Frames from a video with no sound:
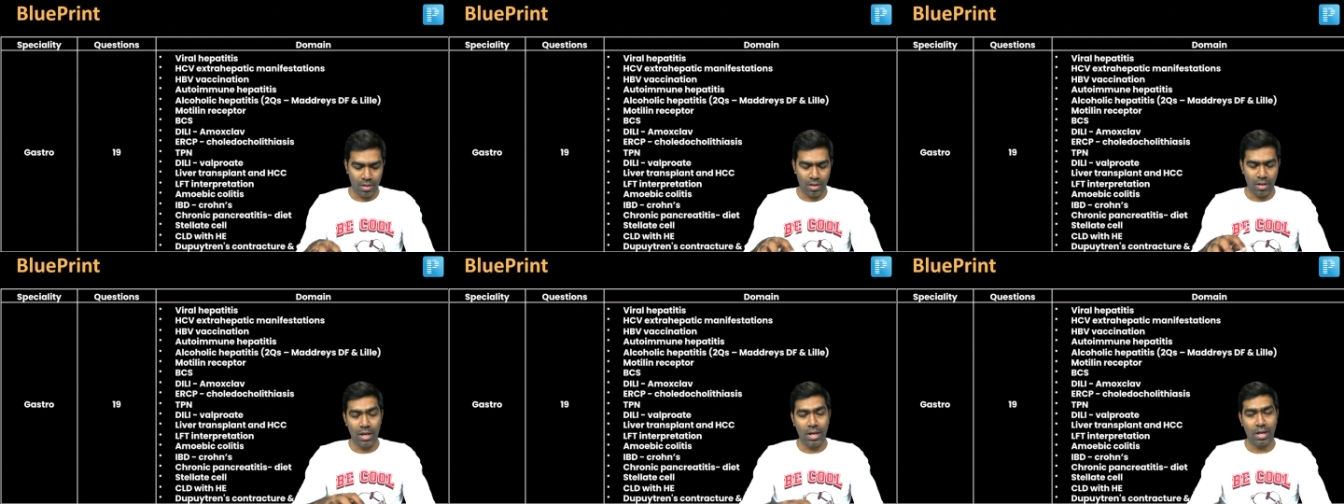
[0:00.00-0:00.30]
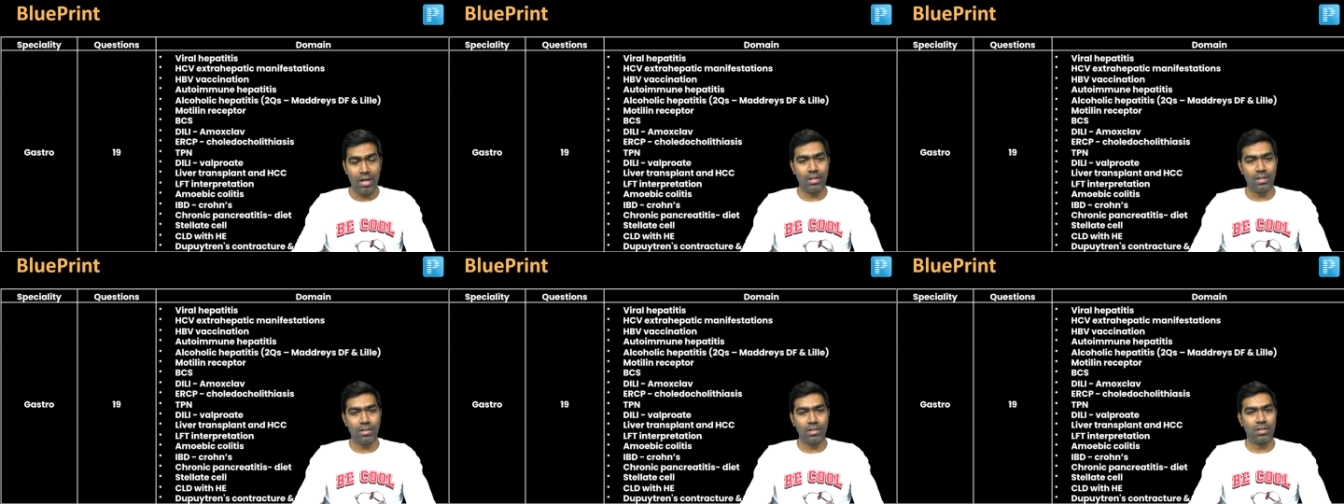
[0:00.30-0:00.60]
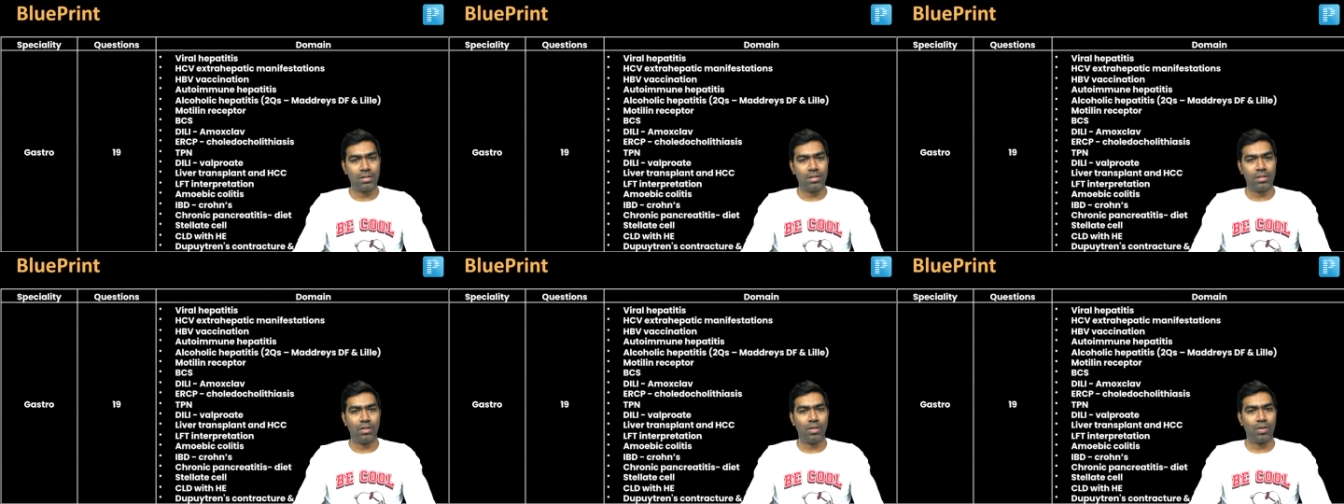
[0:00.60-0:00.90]
And
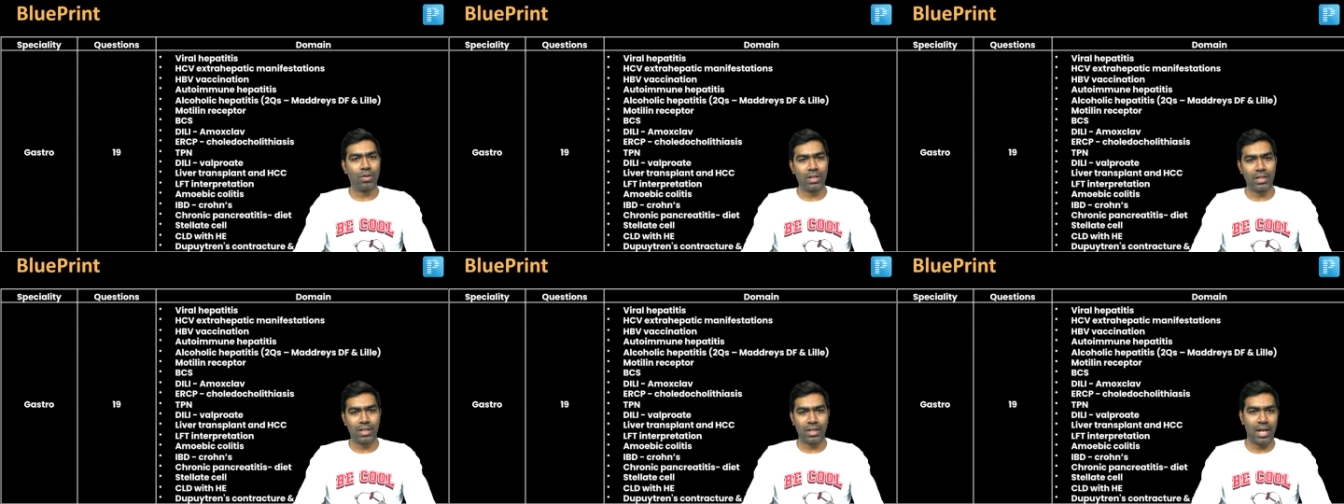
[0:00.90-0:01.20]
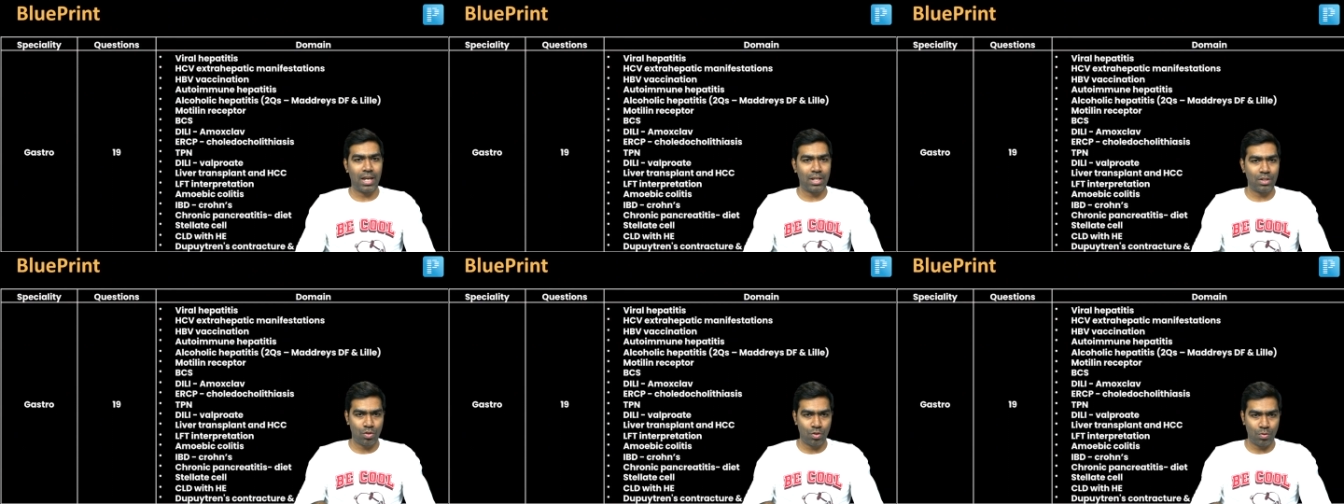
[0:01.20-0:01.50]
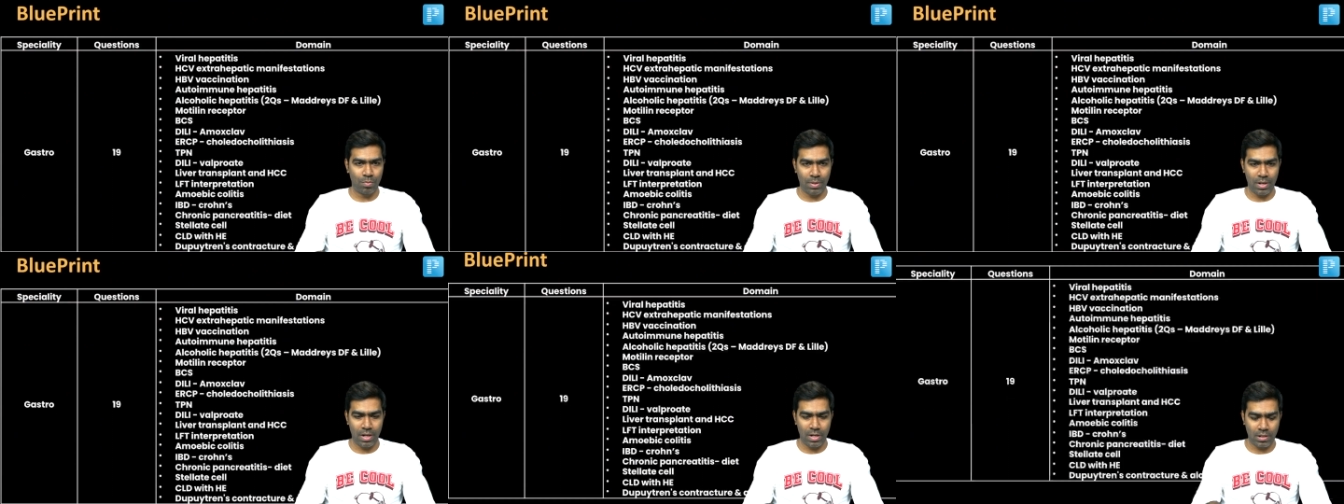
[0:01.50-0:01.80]
look at the gastro
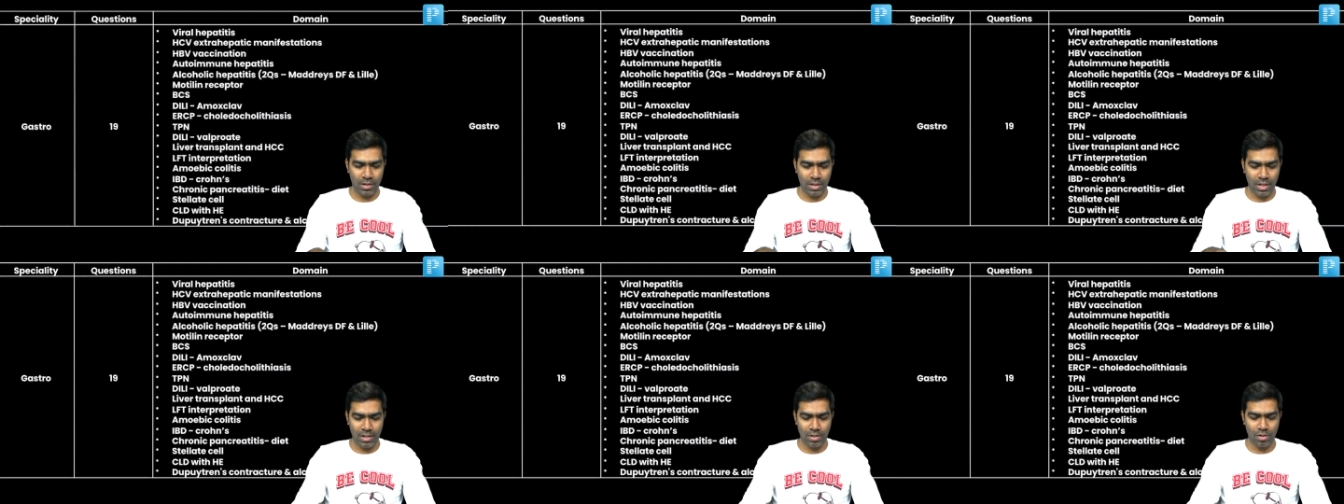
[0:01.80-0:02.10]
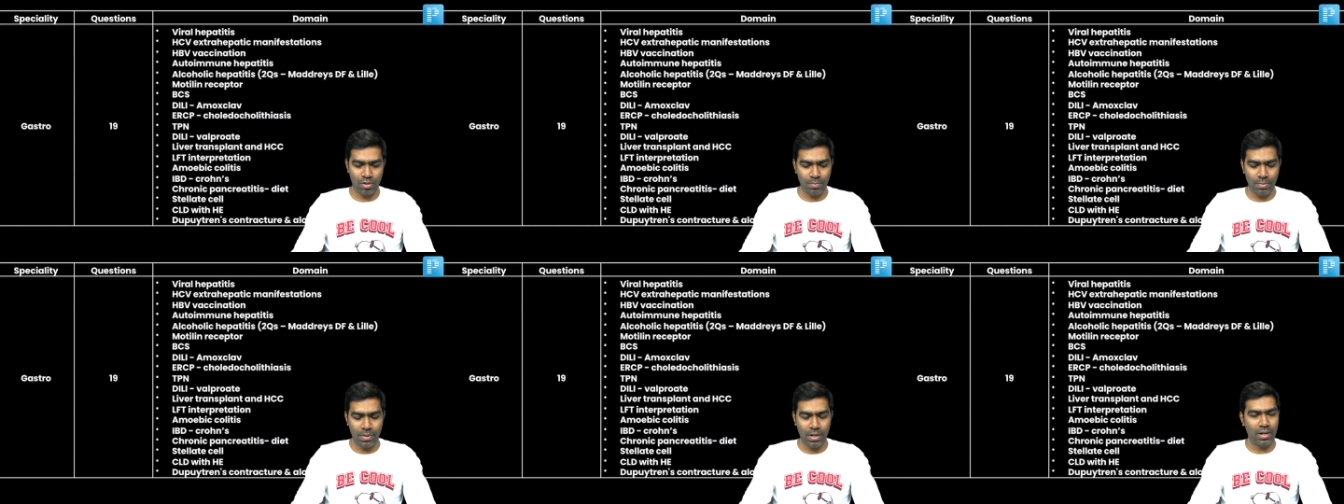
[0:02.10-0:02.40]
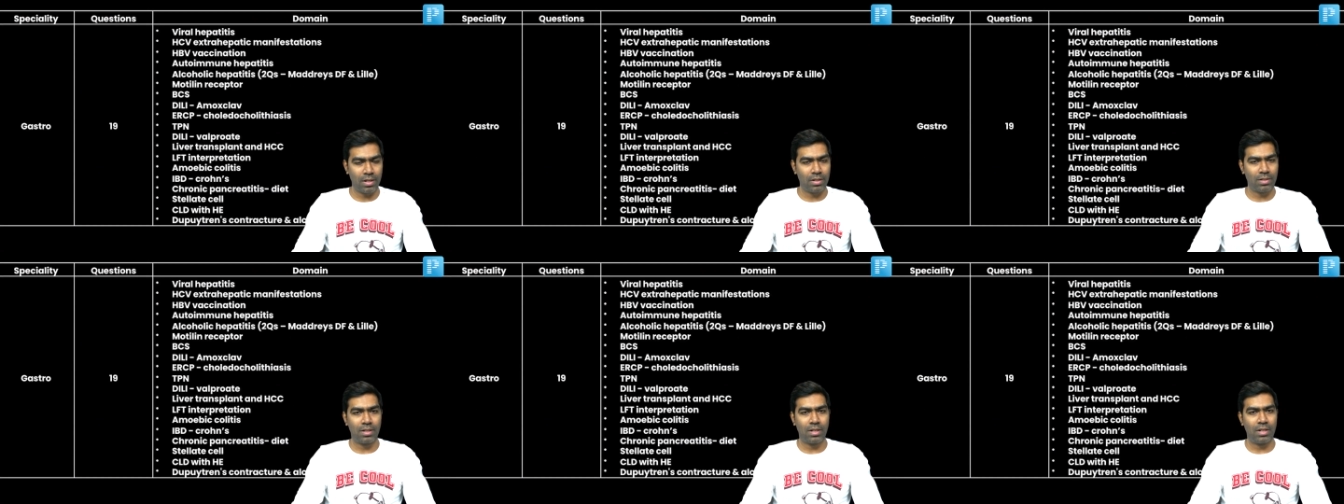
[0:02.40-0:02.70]
part. Gastro part
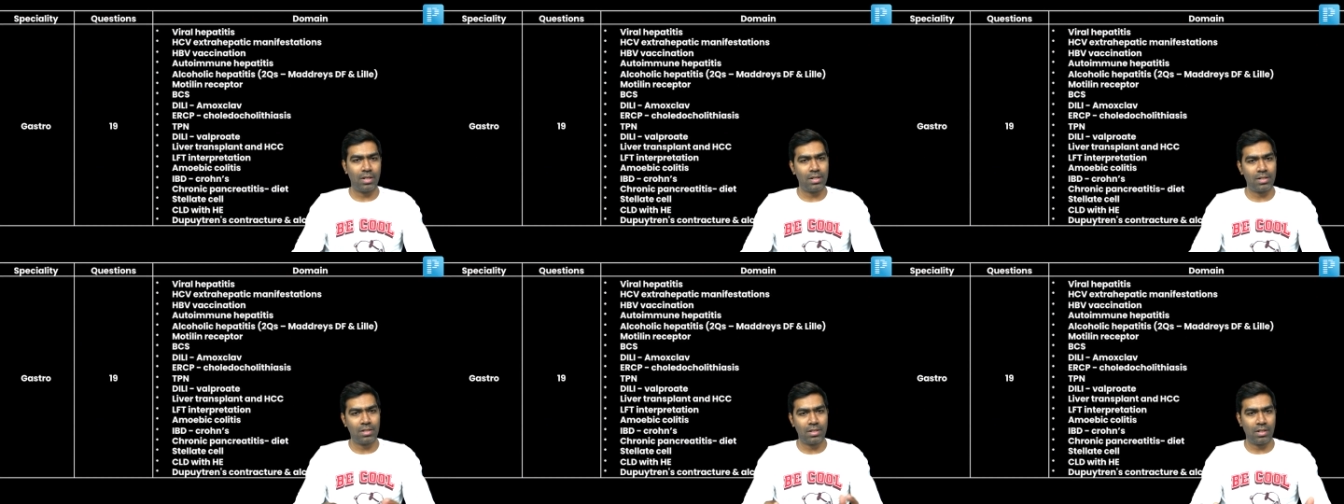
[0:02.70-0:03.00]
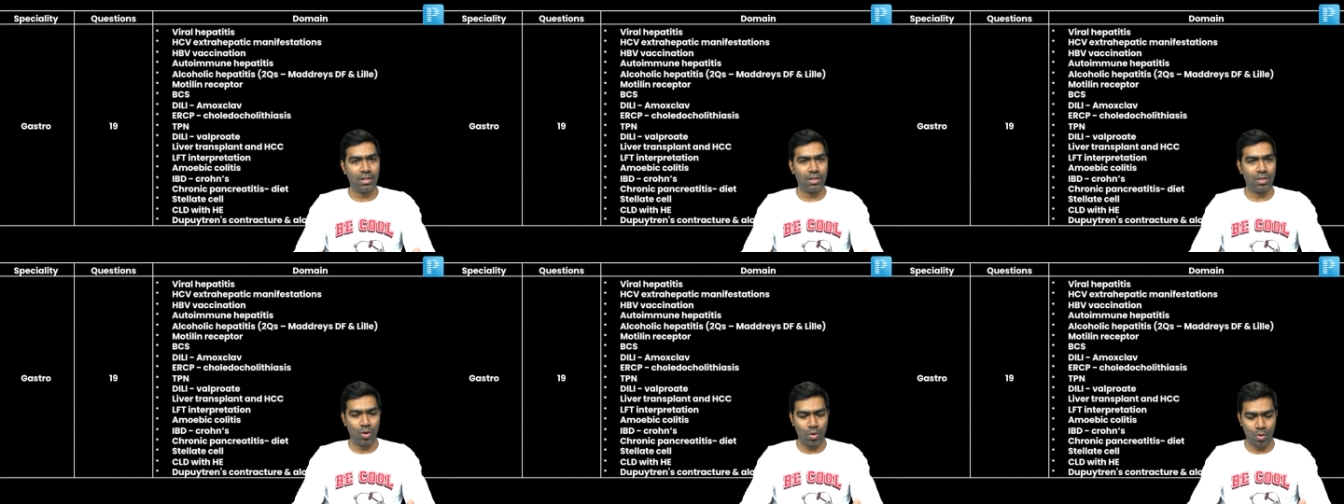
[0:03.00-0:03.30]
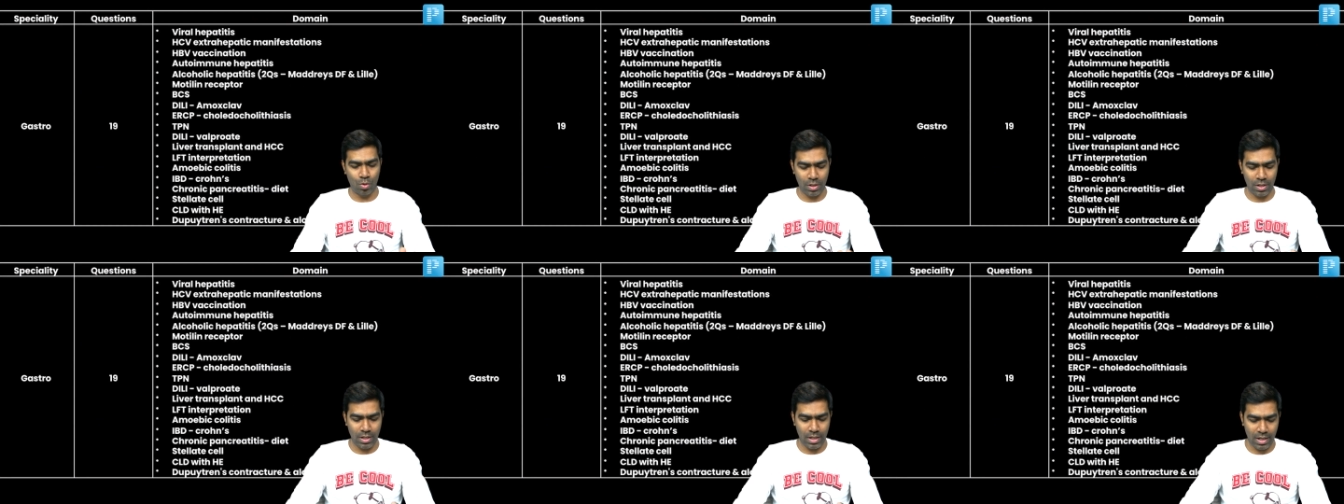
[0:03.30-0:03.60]
is a little
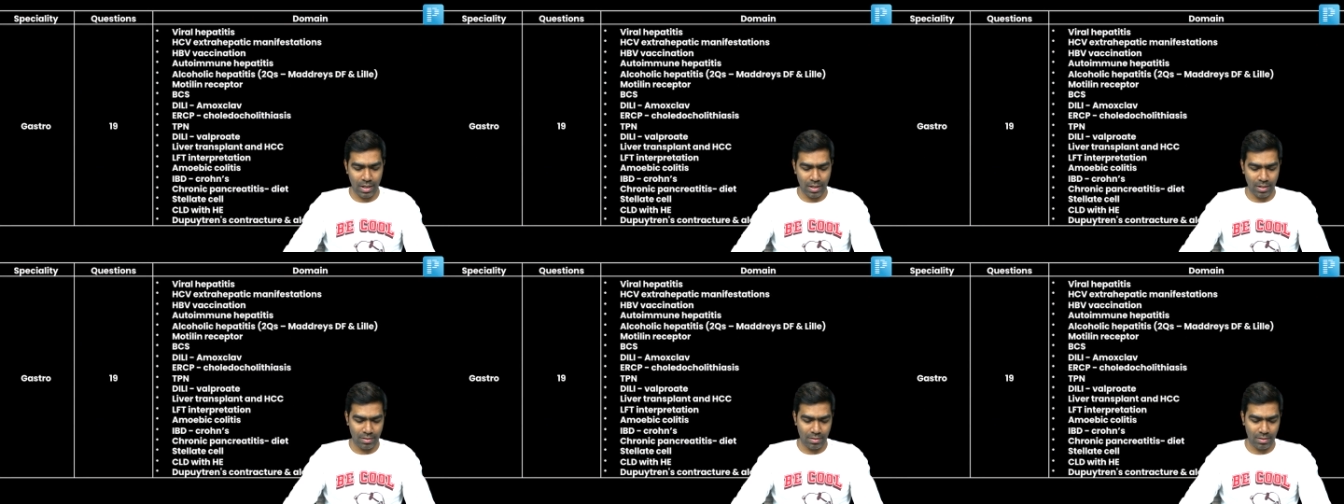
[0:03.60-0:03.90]
okay.